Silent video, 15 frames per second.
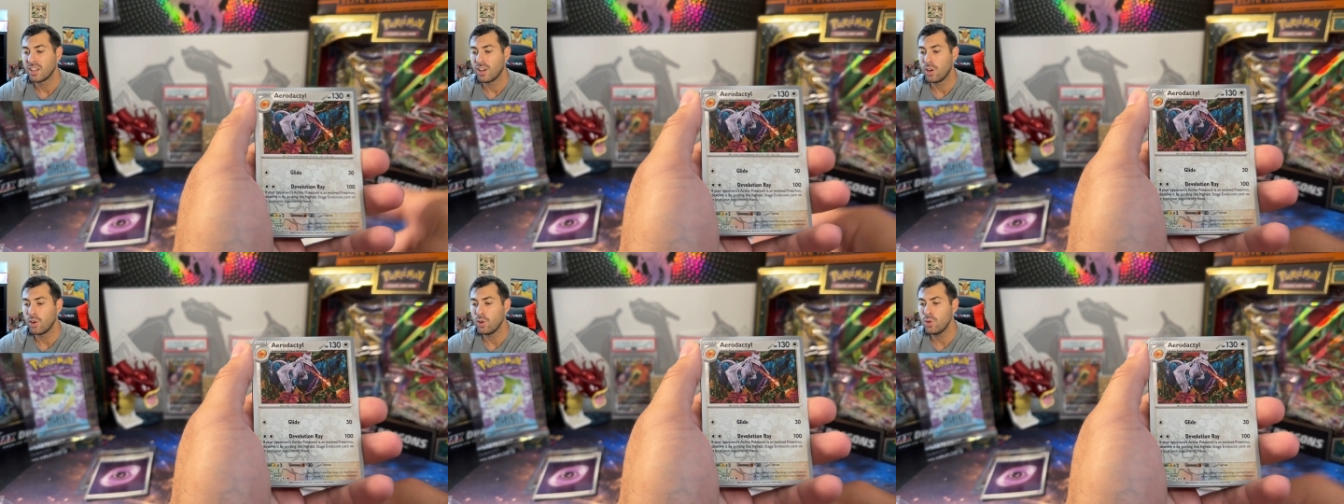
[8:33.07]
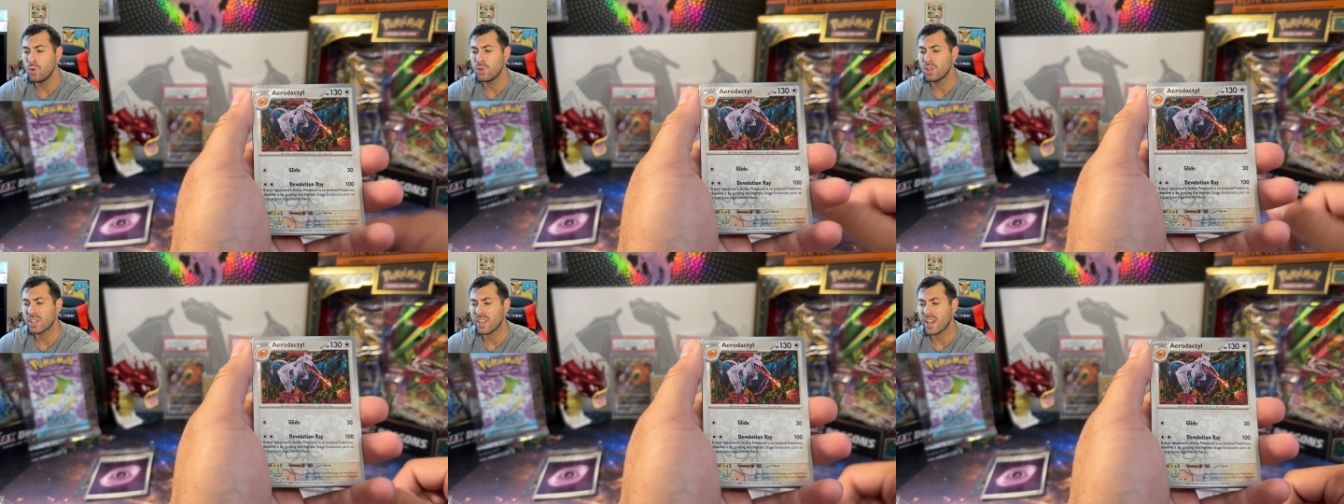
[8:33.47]

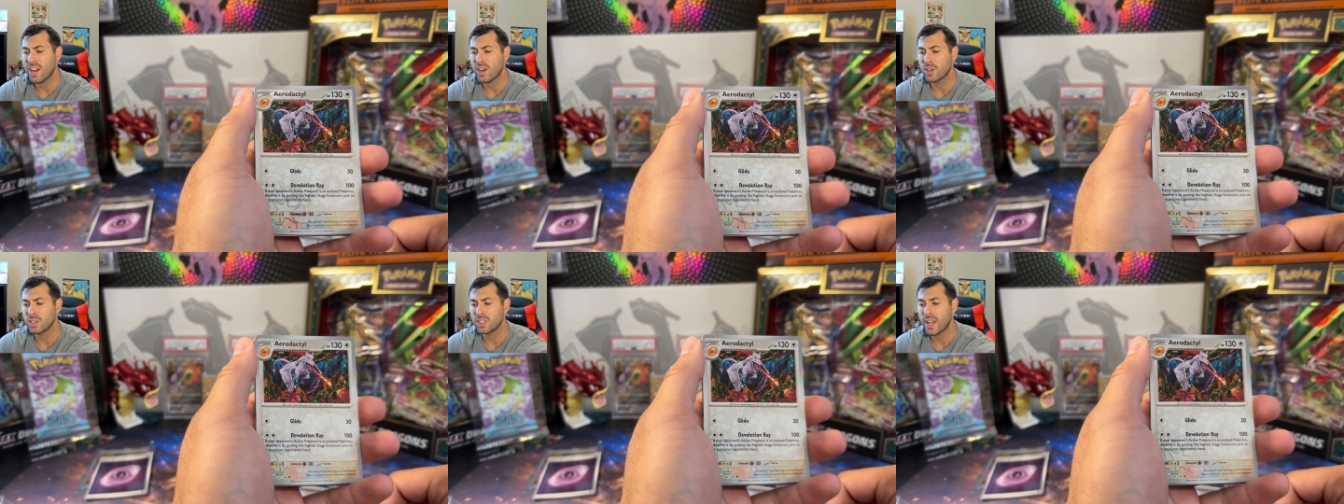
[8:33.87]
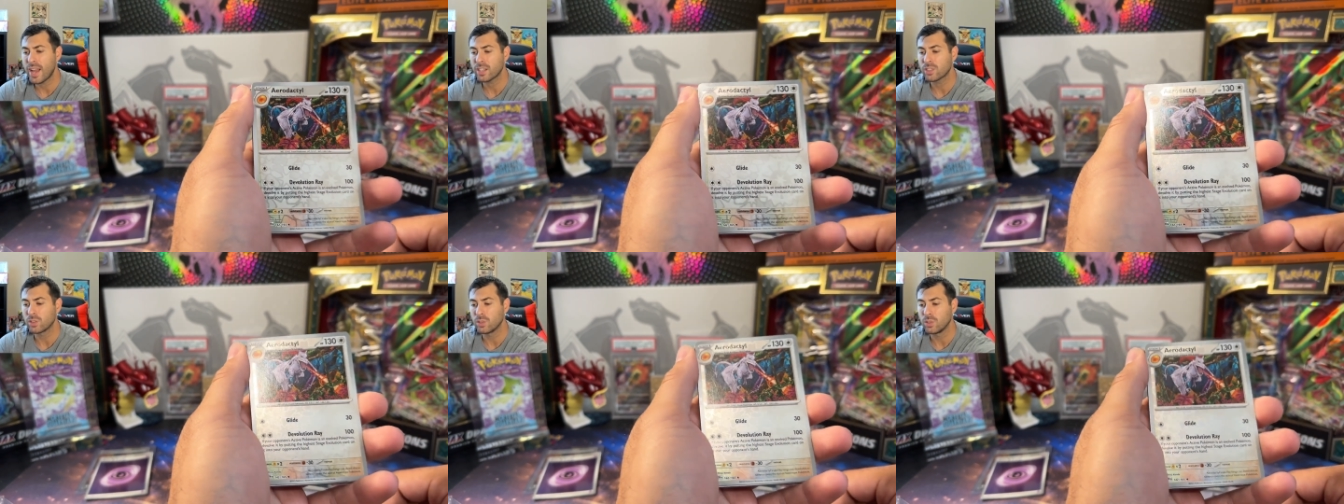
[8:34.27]
Ooh, look at that
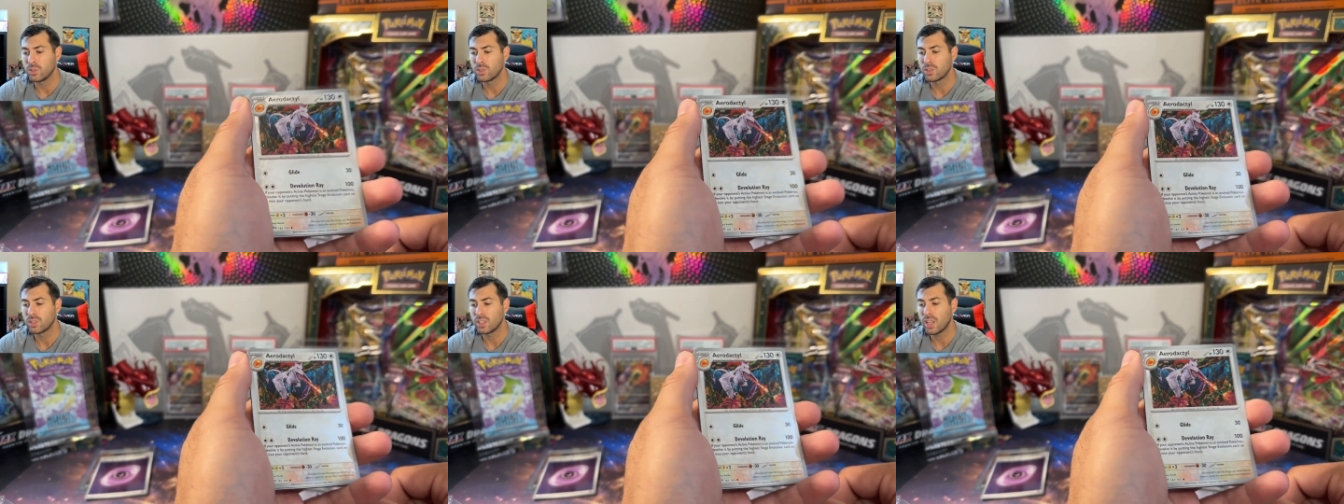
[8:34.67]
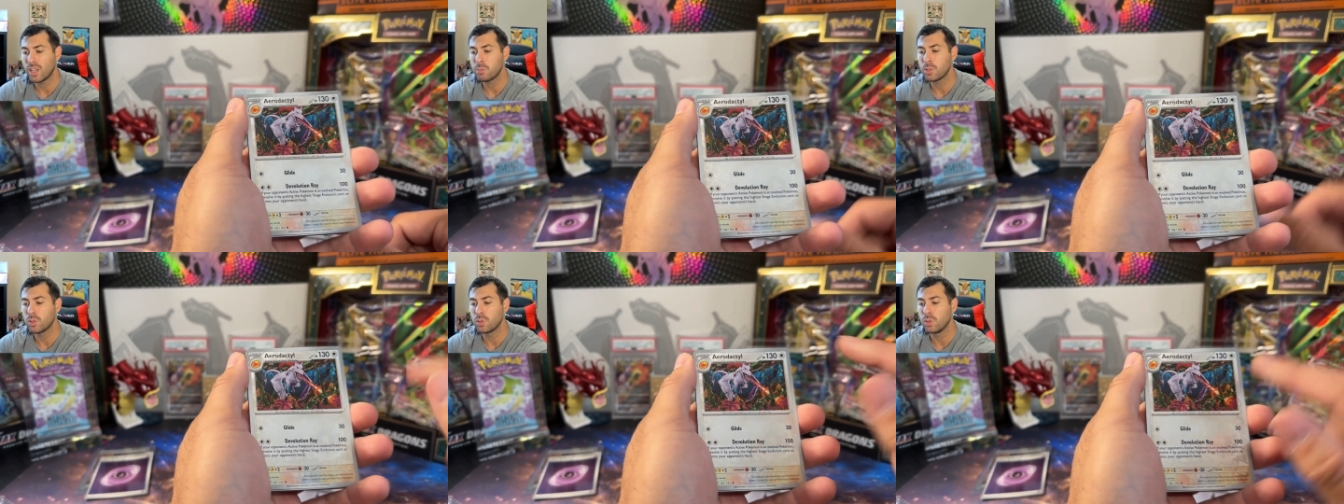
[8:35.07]
Aerodactyl.
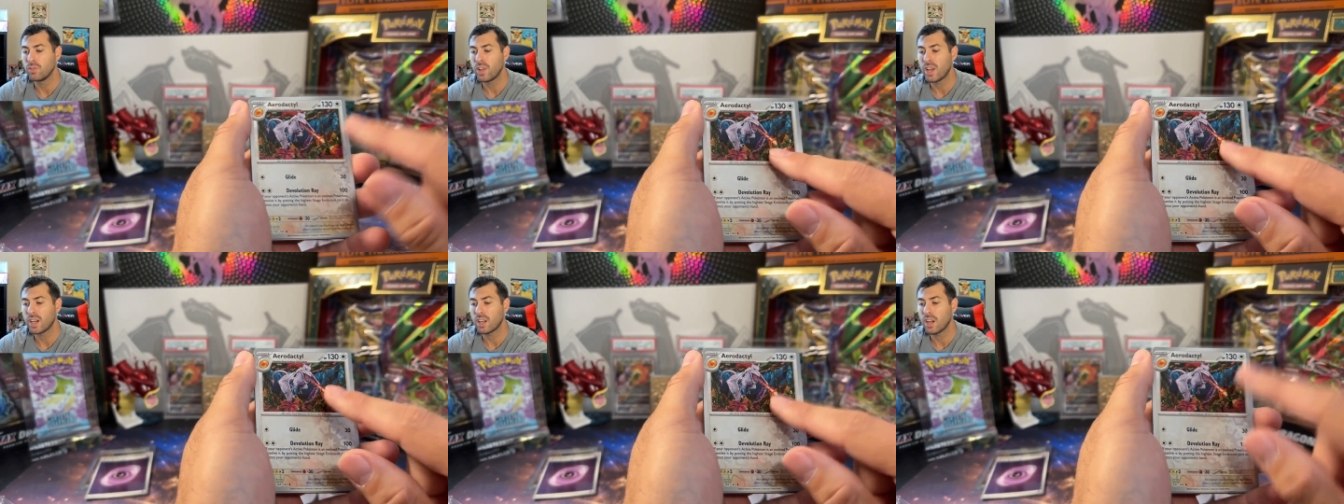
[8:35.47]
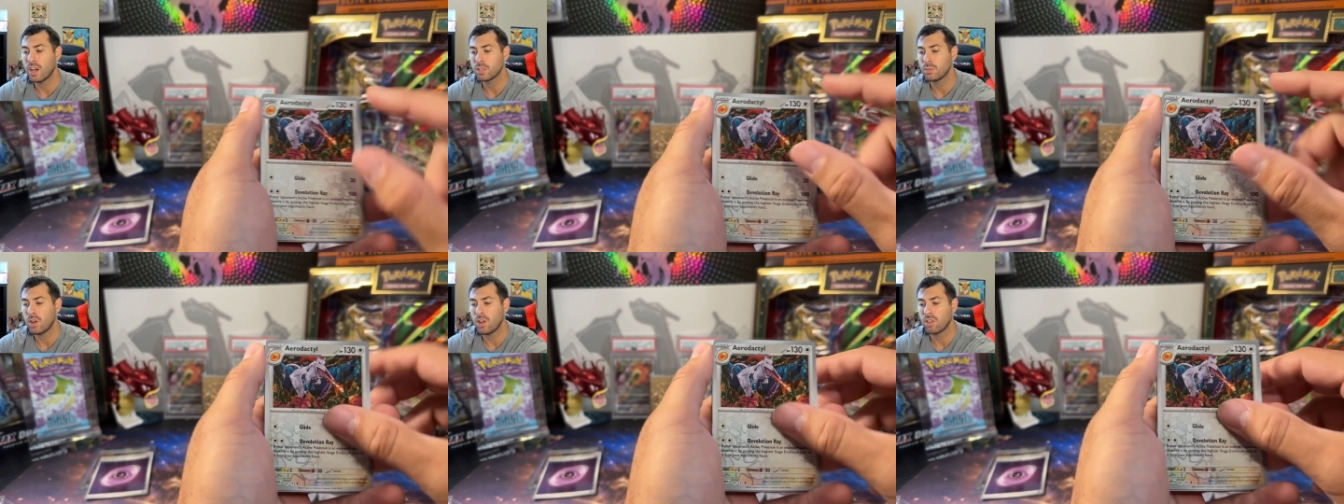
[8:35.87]
That'd be cool if you had a
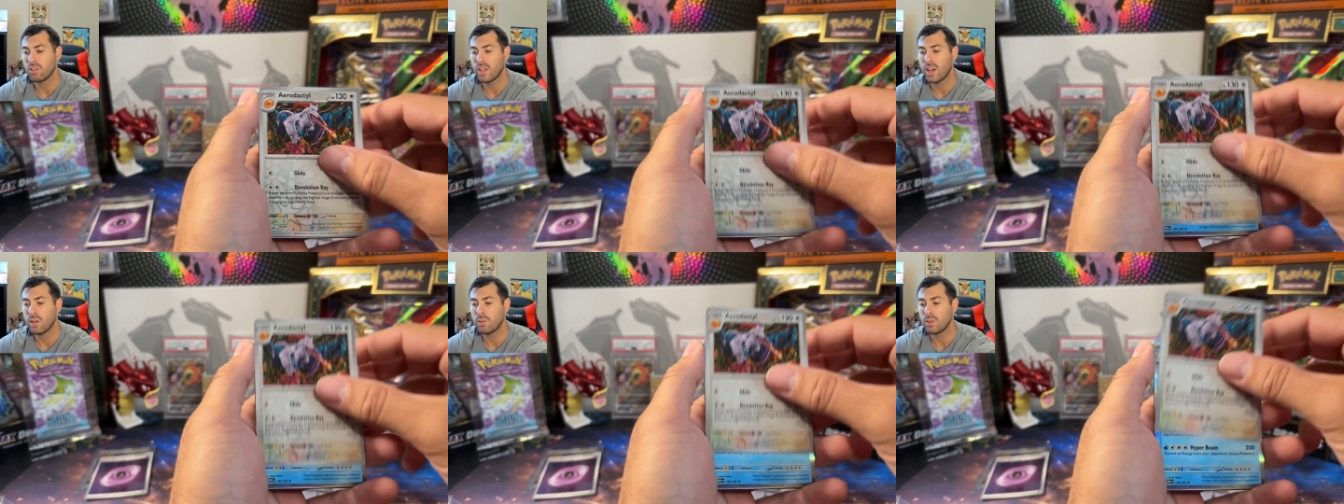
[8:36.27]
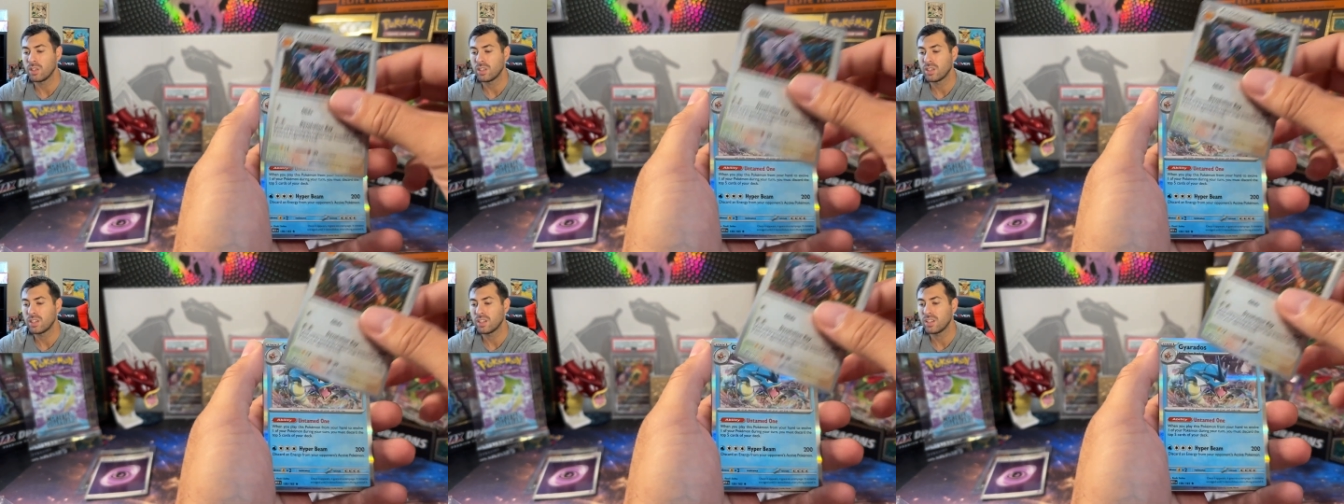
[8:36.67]
Cosmo Hollow that one.